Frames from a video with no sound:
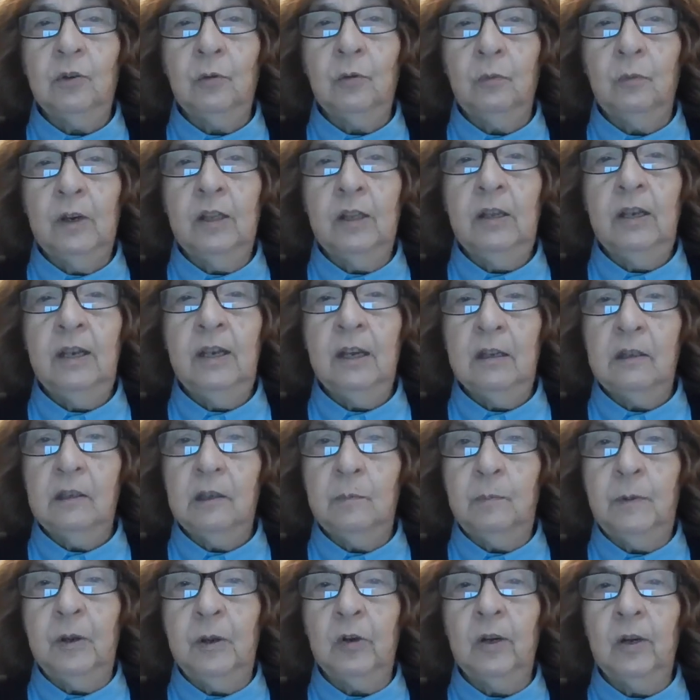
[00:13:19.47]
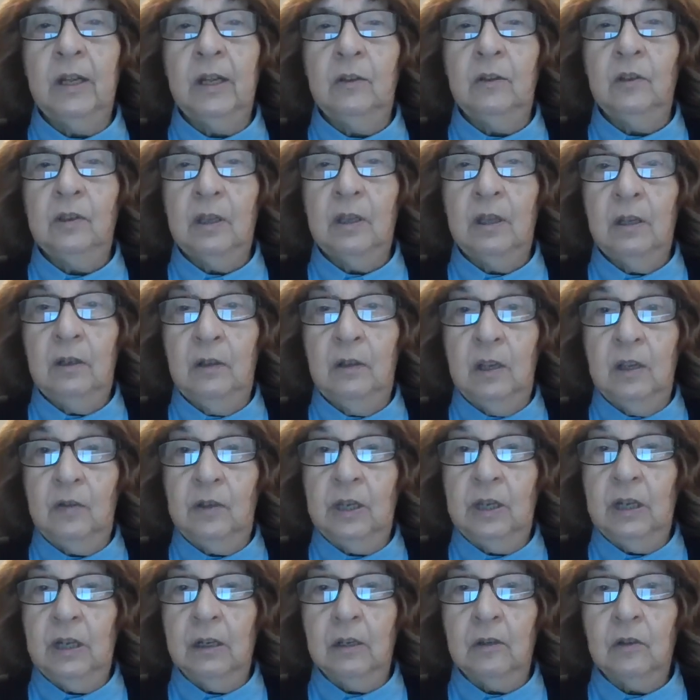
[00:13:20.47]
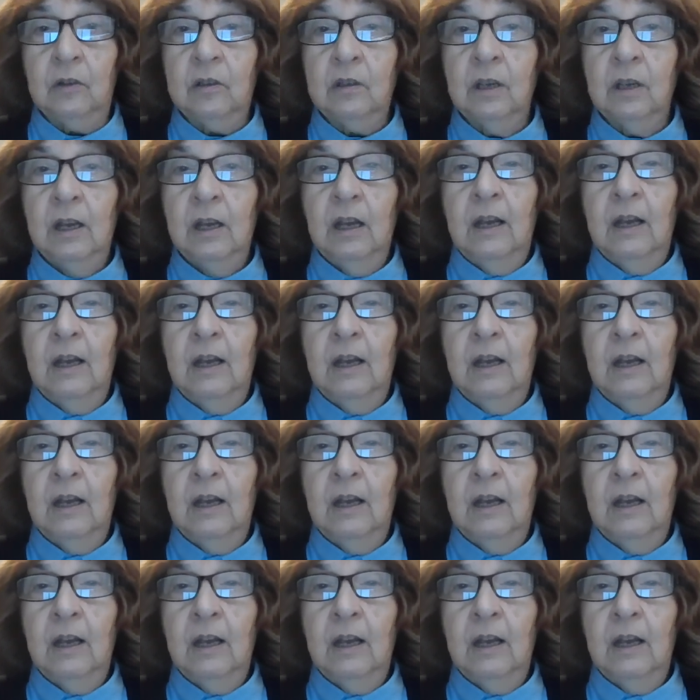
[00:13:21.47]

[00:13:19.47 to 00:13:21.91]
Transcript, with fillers: to really experience the dizziness.